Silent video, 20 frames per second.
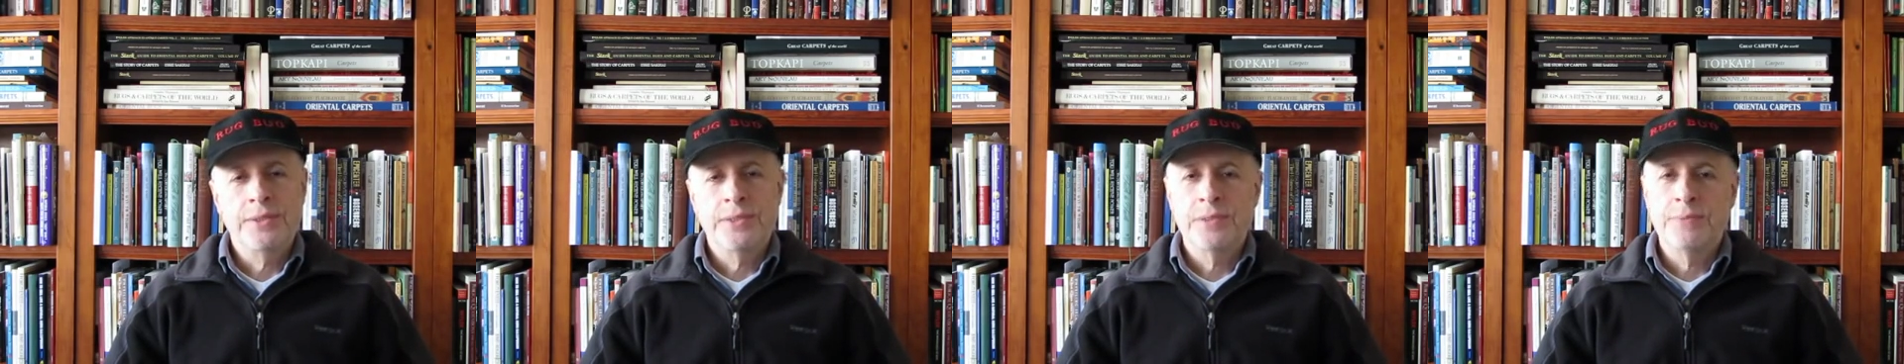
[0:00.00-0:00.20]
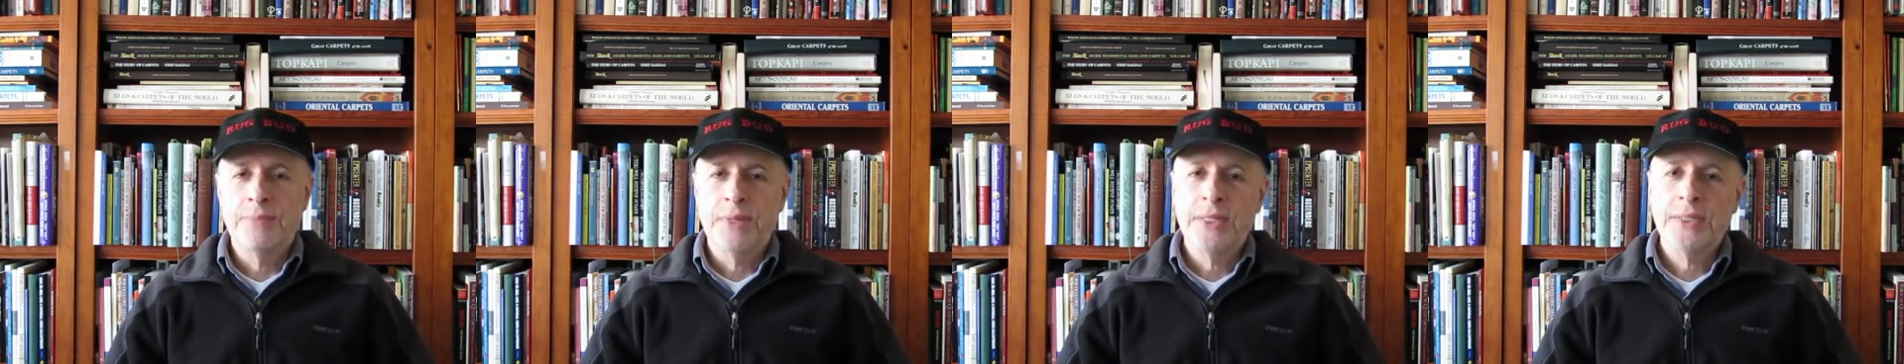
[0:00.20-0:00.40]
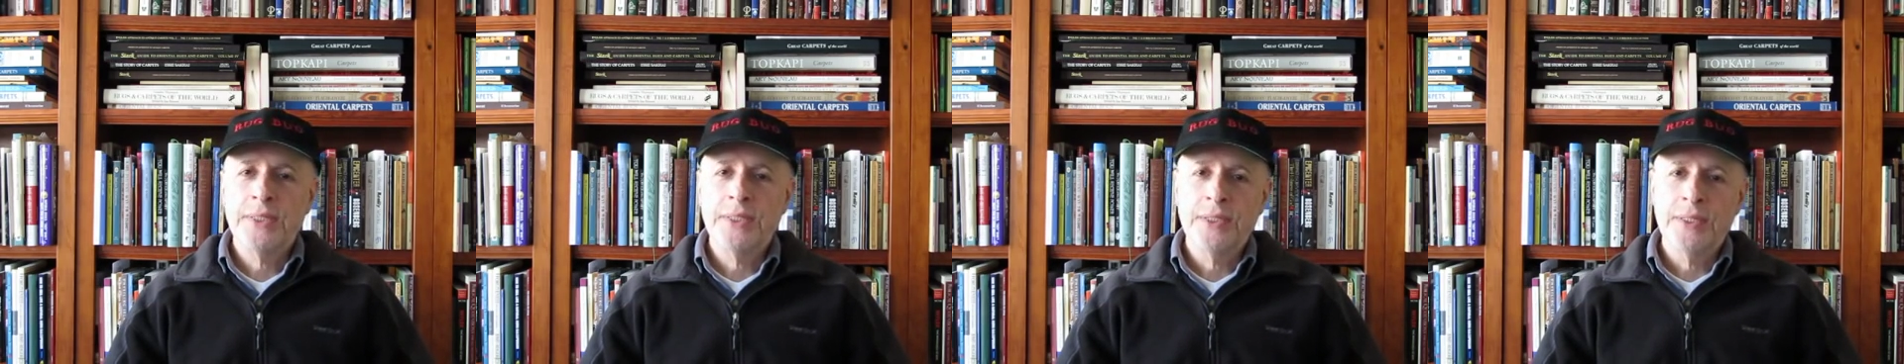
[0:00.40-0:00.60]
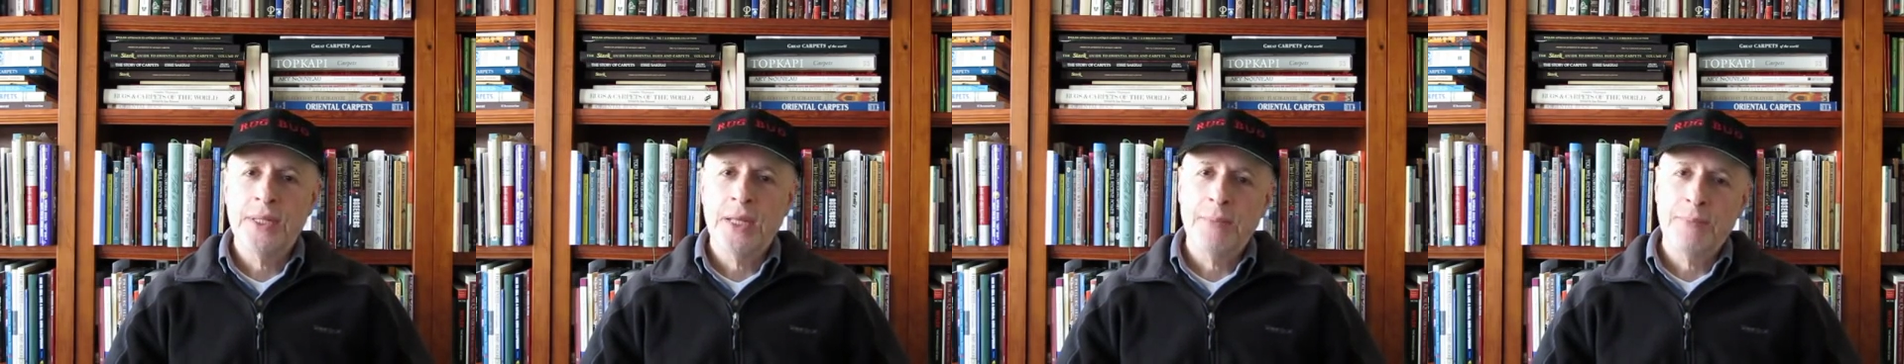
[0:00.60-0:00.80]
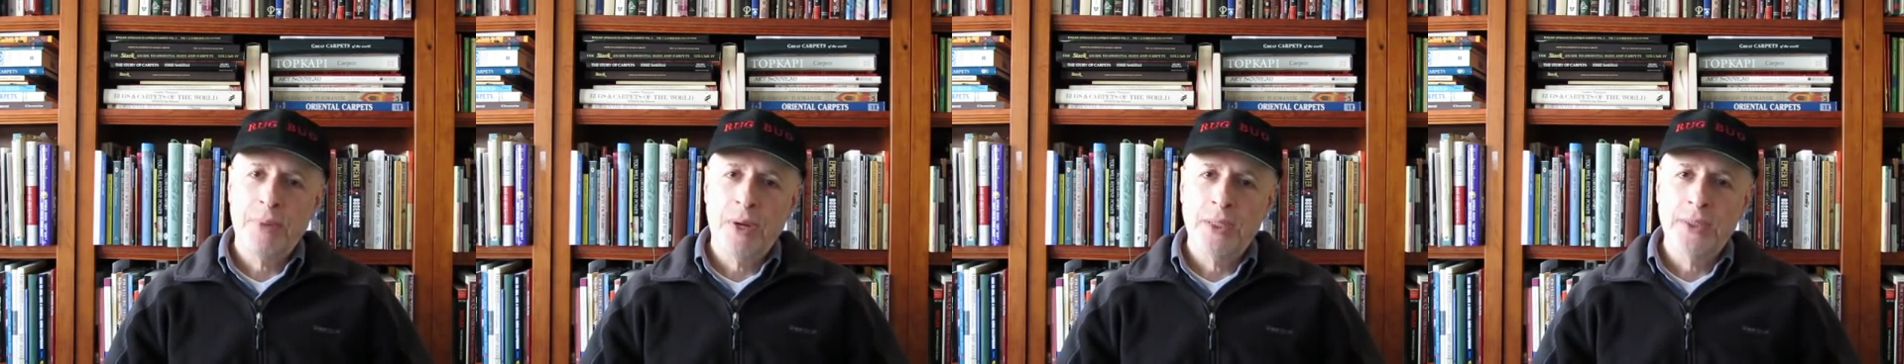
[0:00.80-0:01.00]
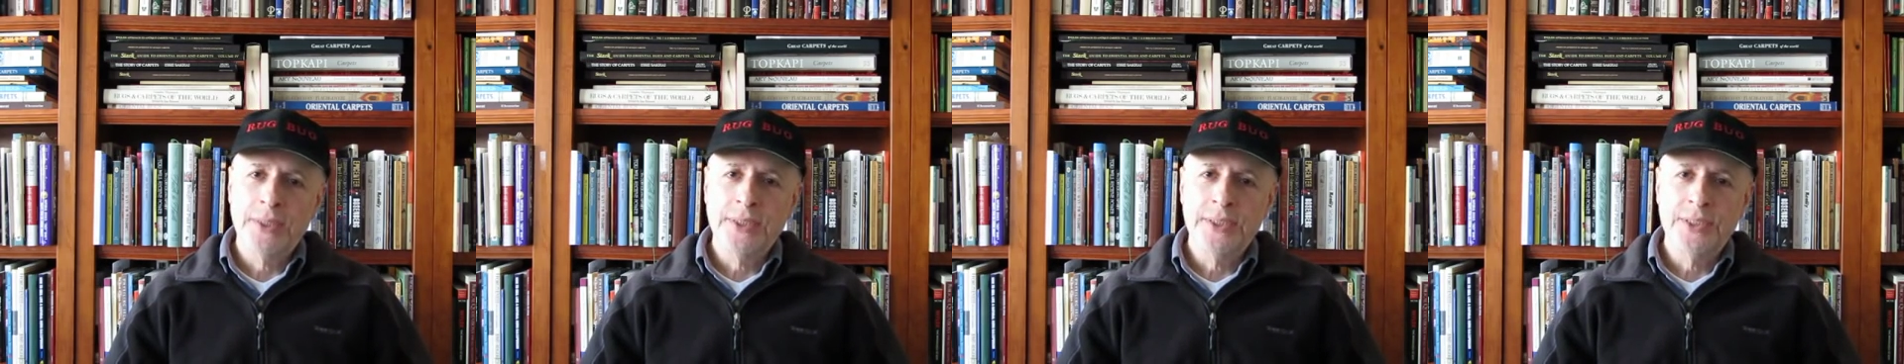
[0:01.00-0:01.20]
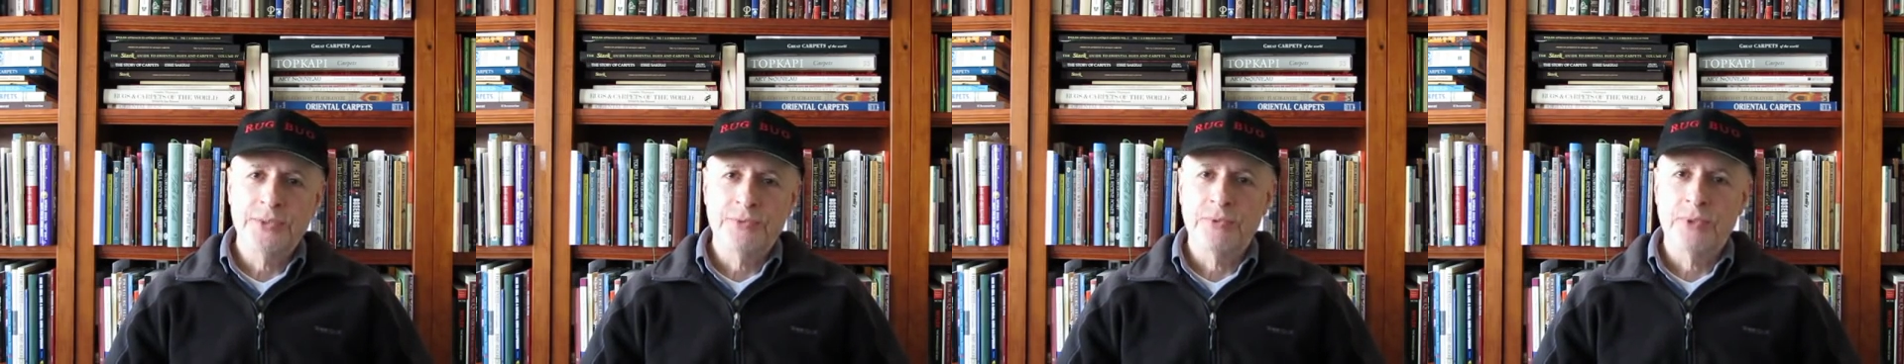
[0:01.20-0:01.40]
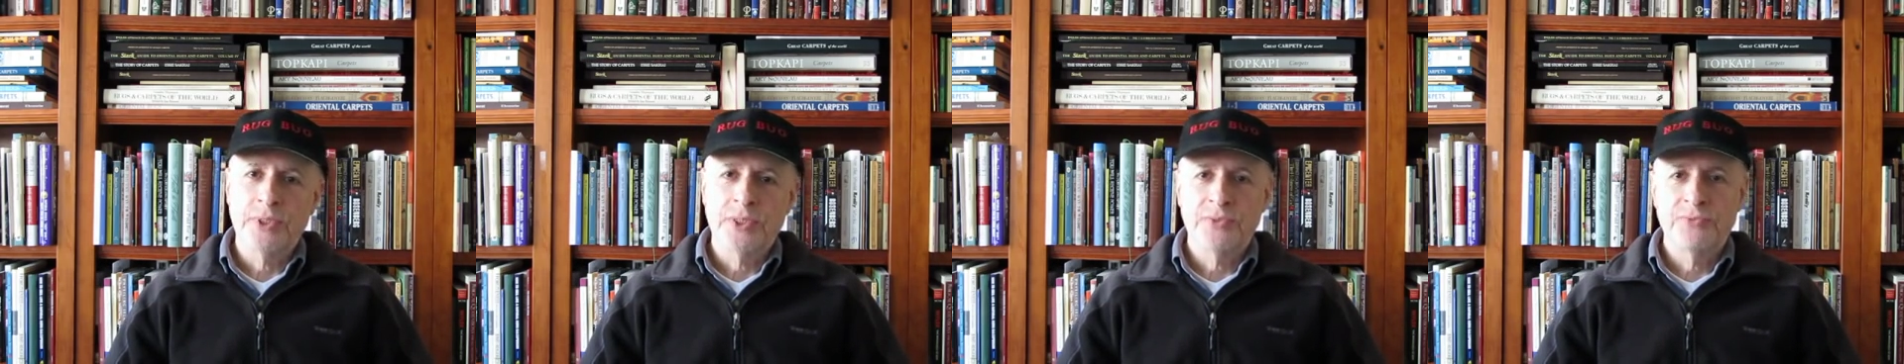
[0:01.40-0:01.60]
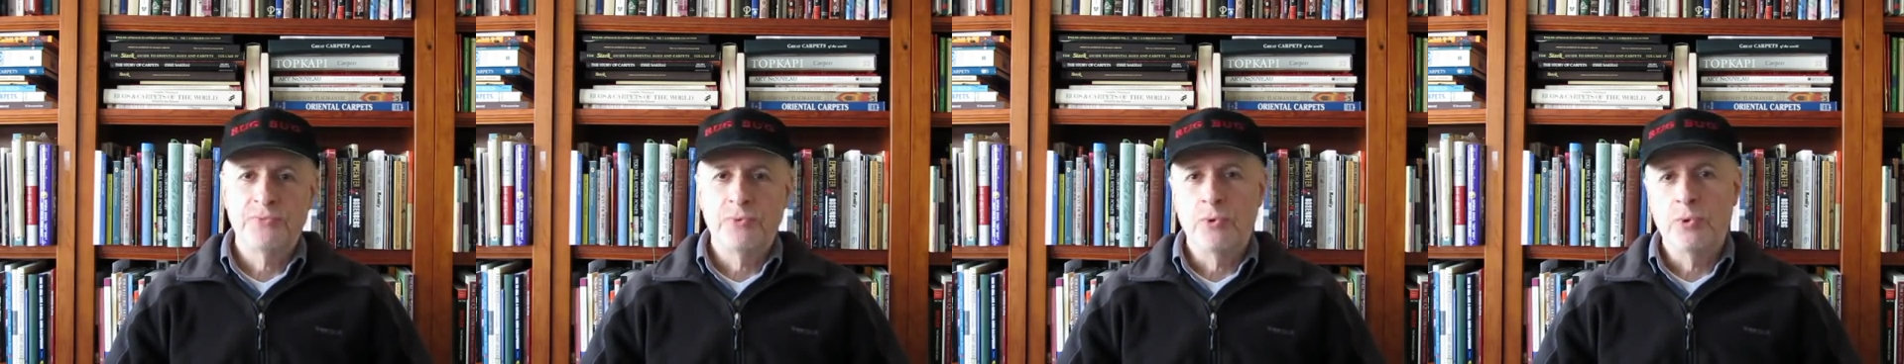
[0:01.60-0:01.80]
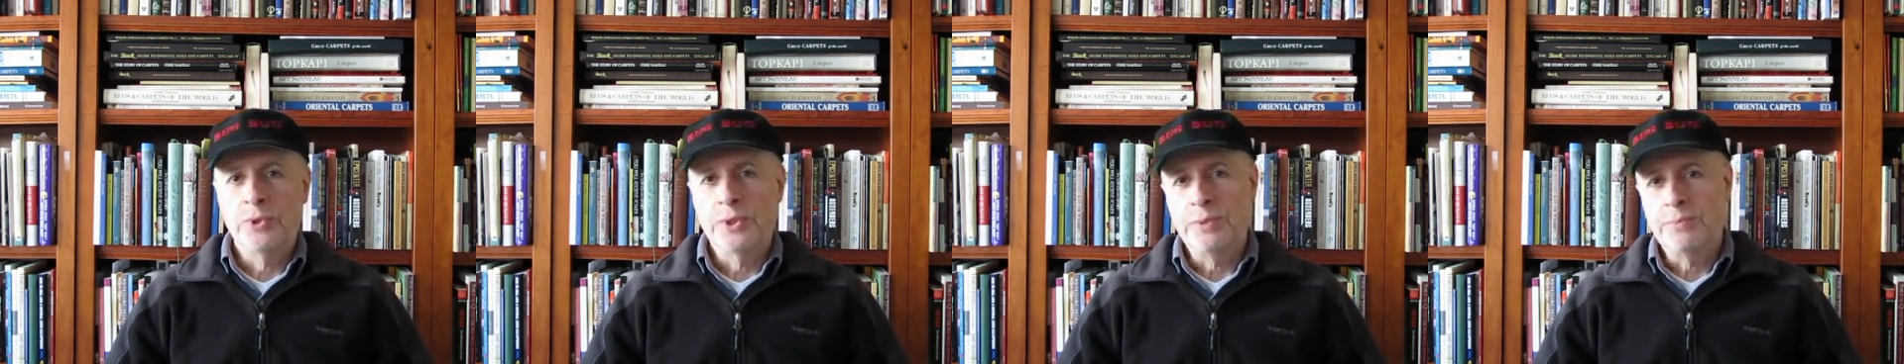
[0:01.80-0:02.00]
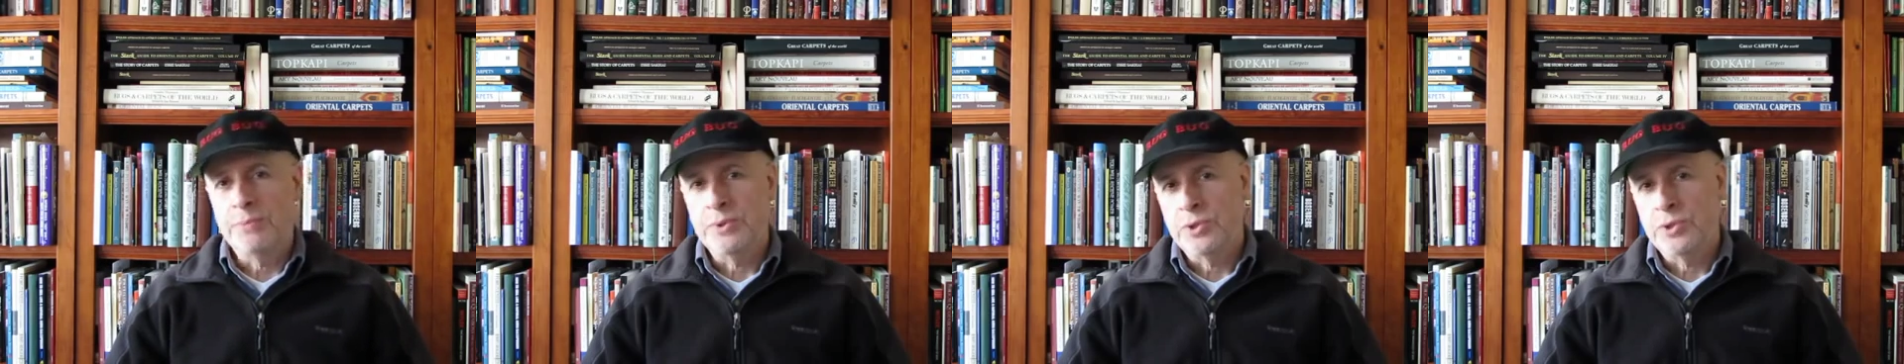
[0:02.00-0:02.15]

Tibetan Nepalese rugs fall in